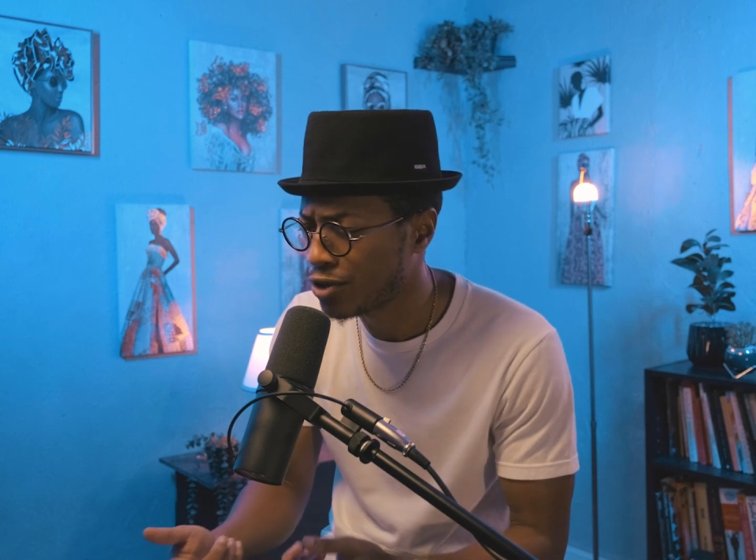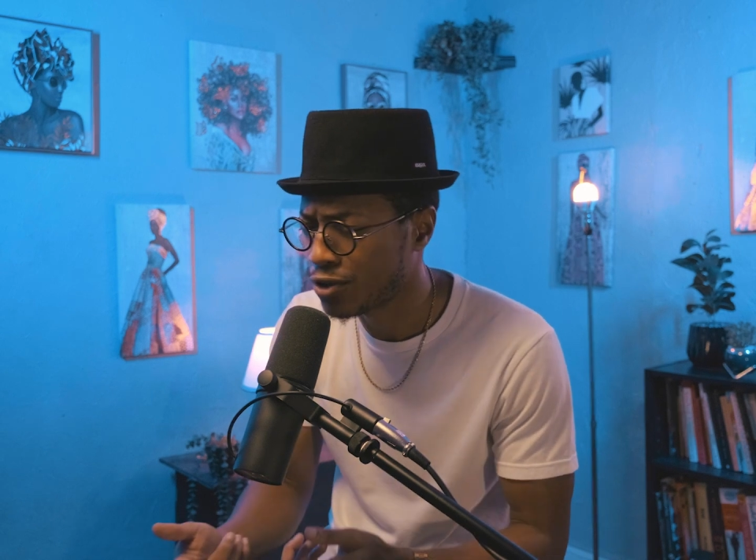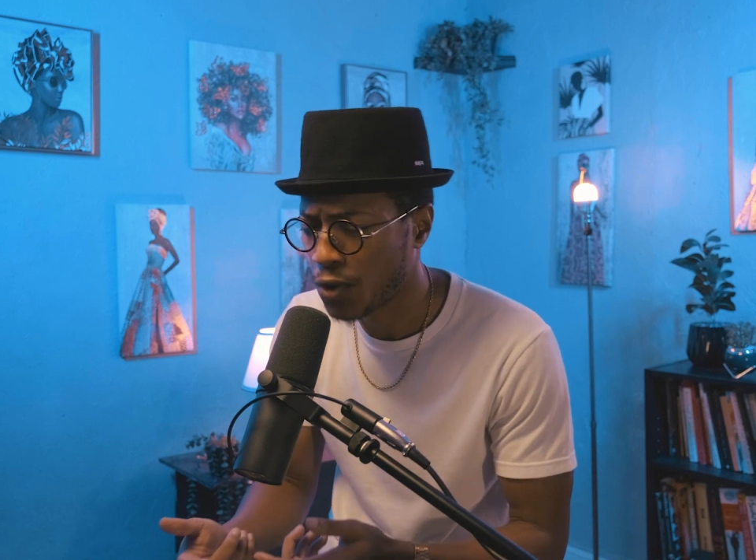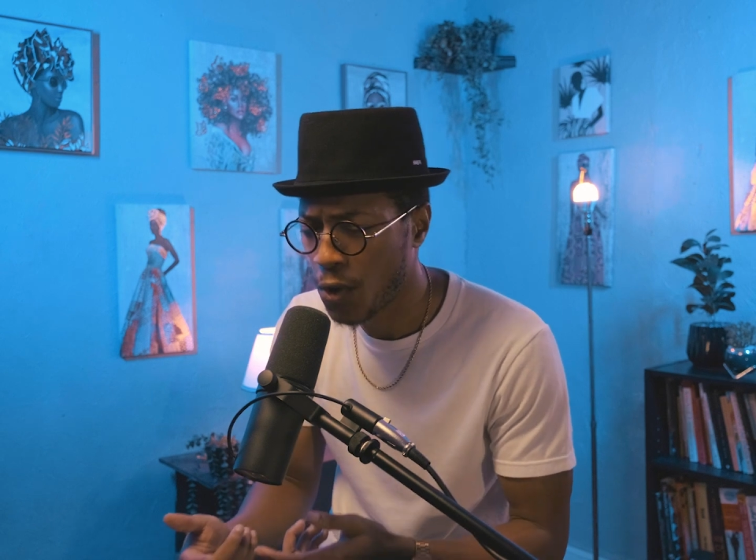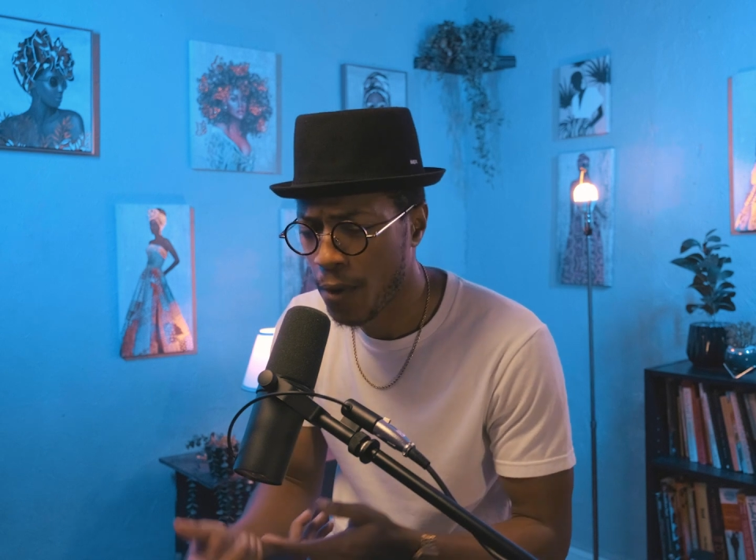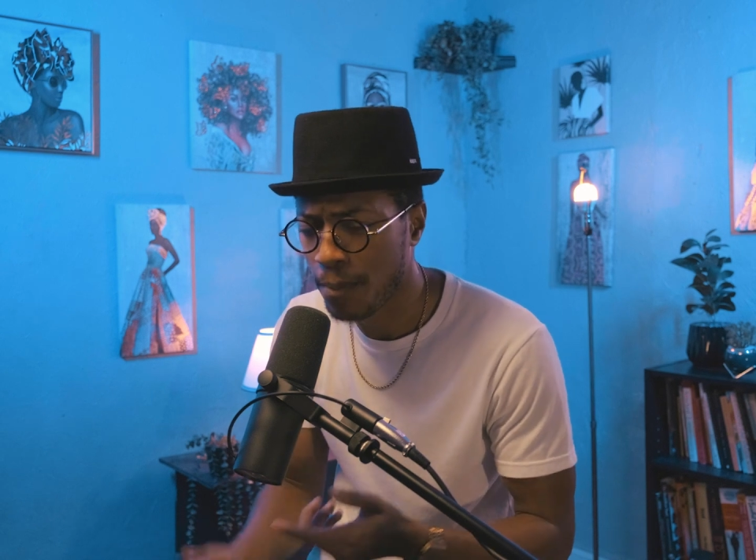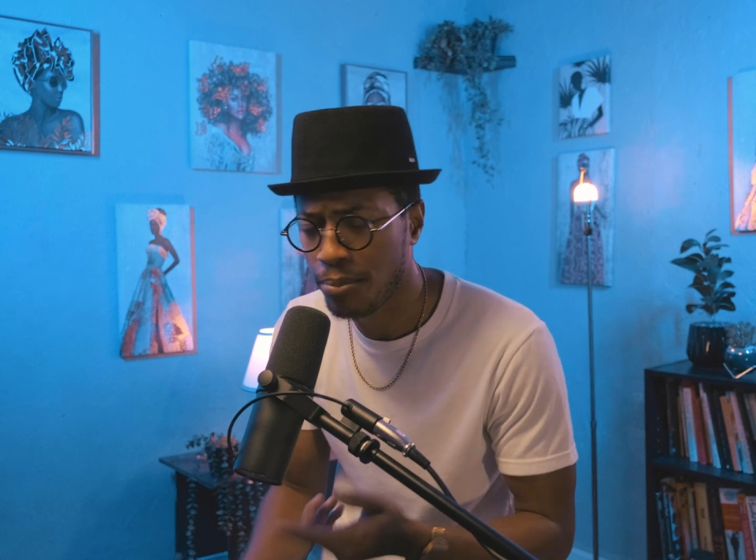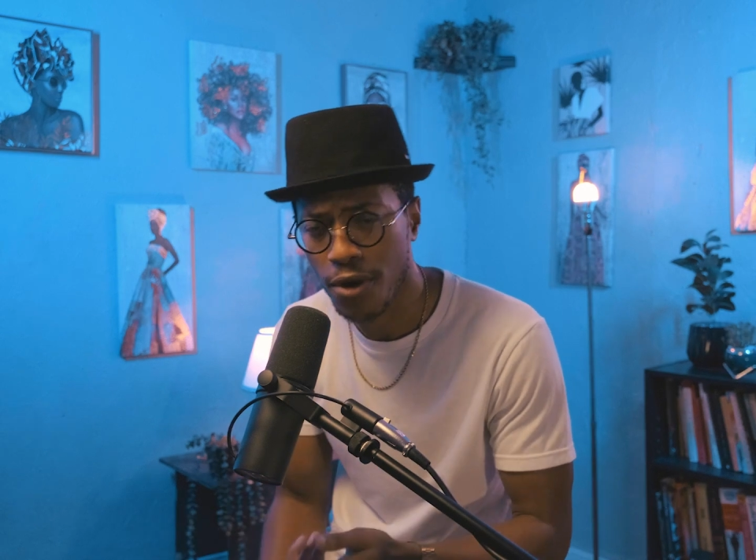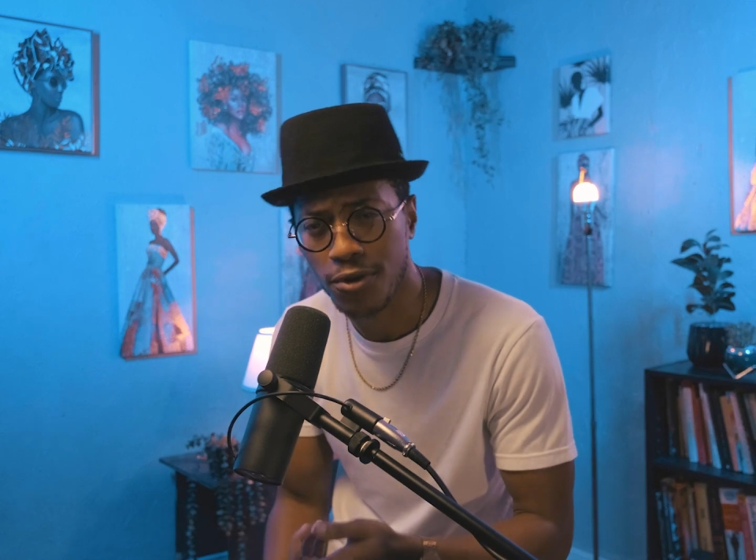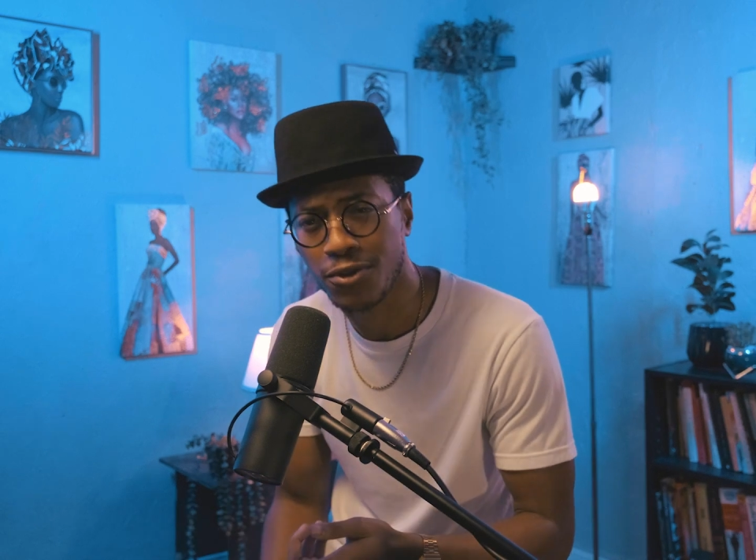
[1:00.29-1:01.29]
storm
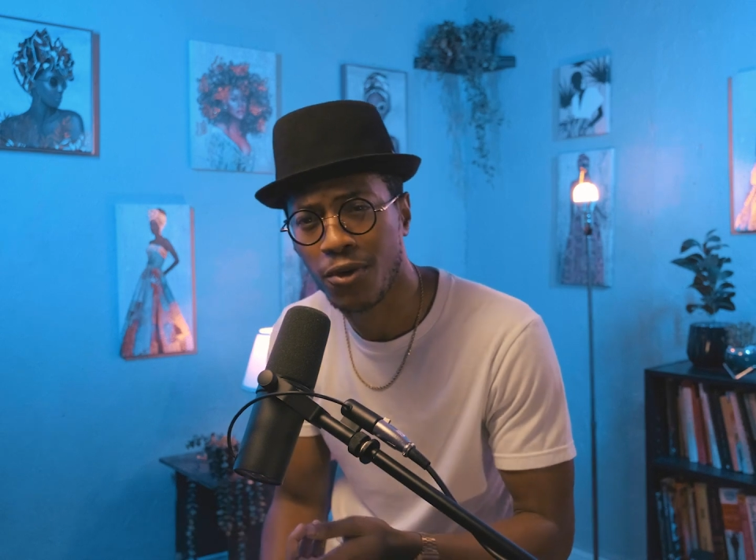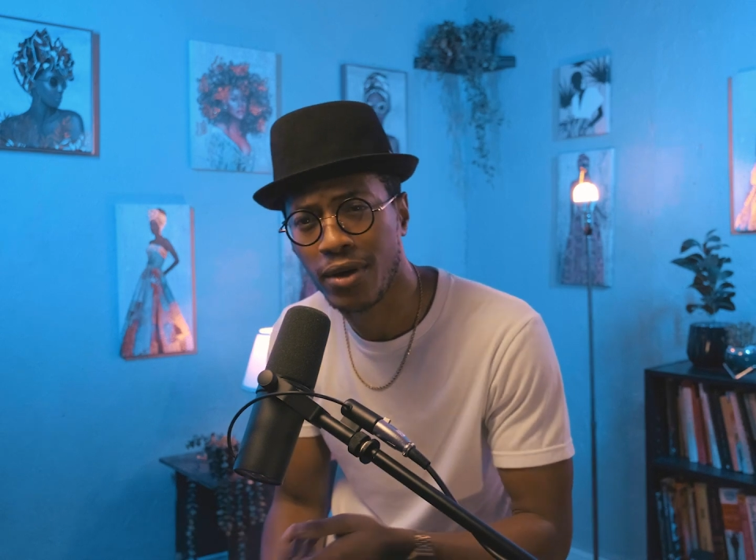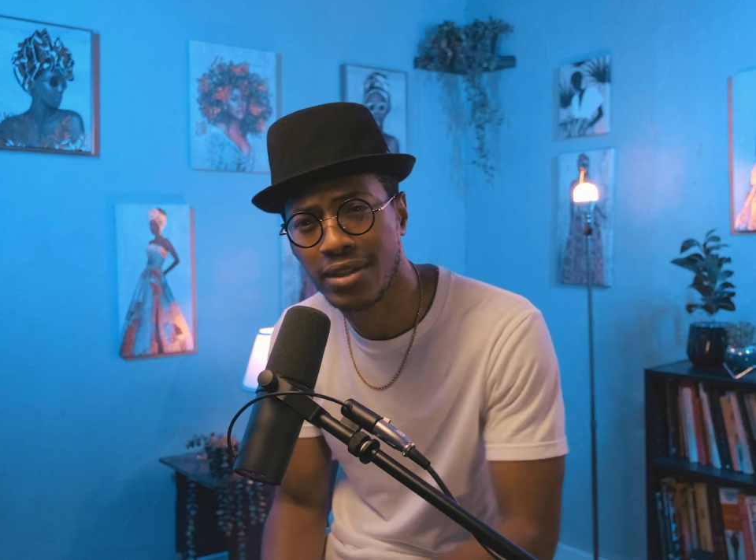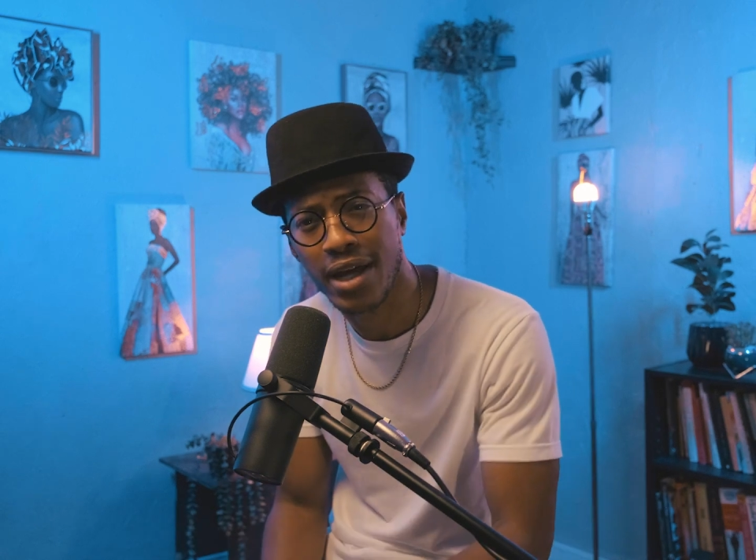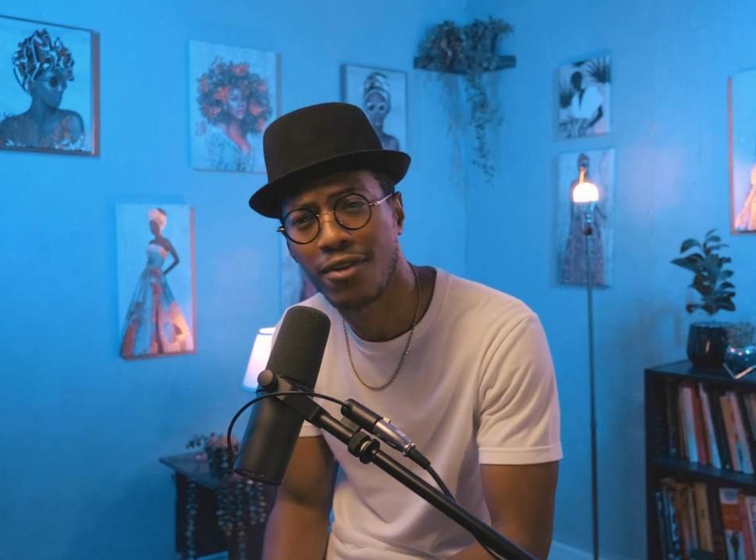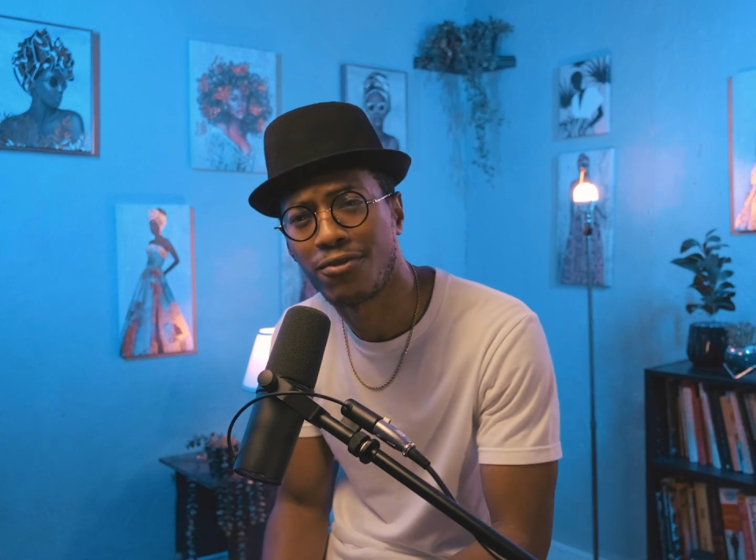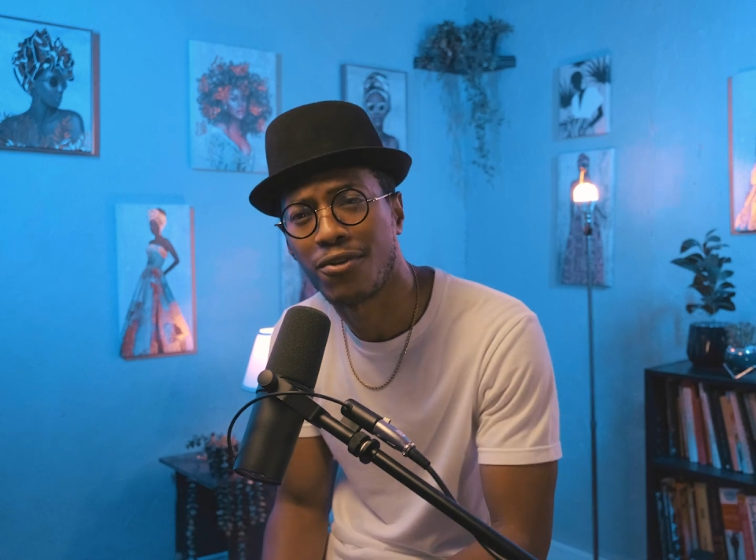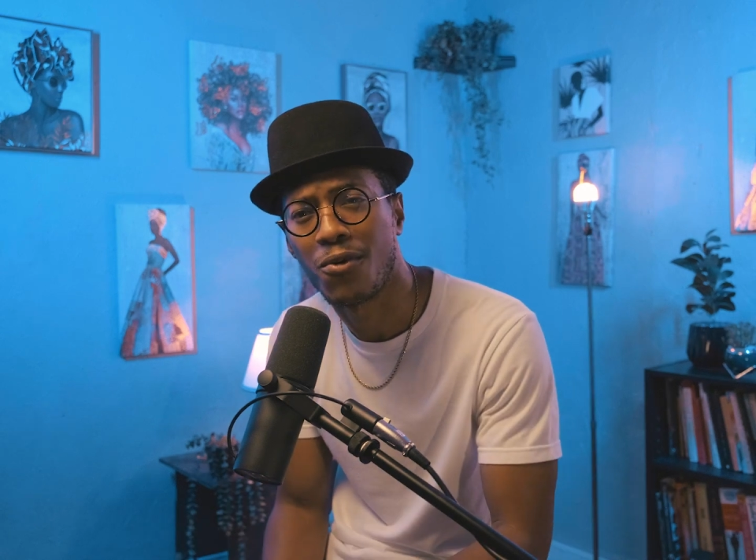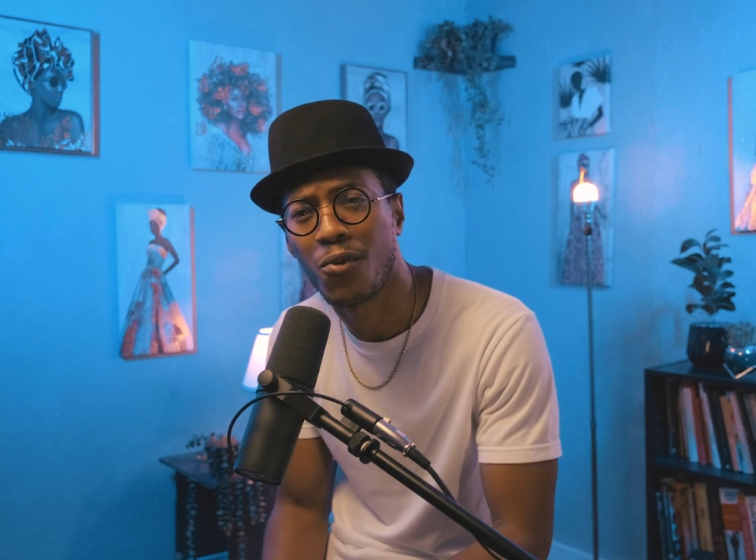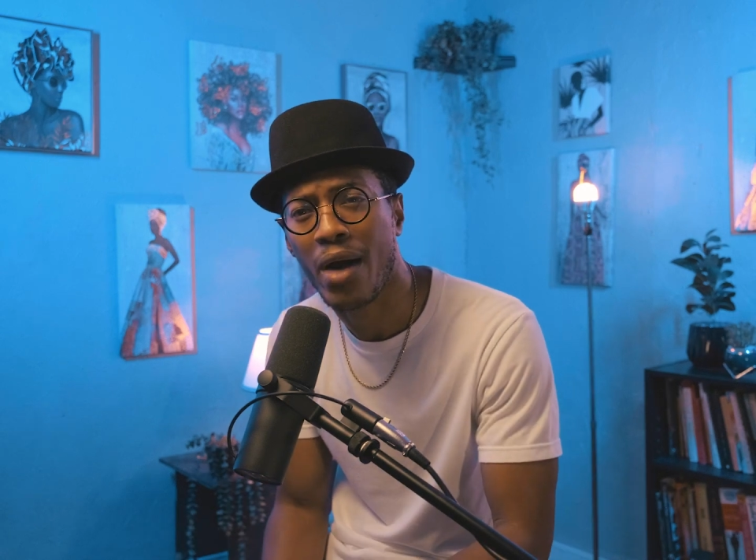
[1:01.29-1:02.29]
perch on a telephone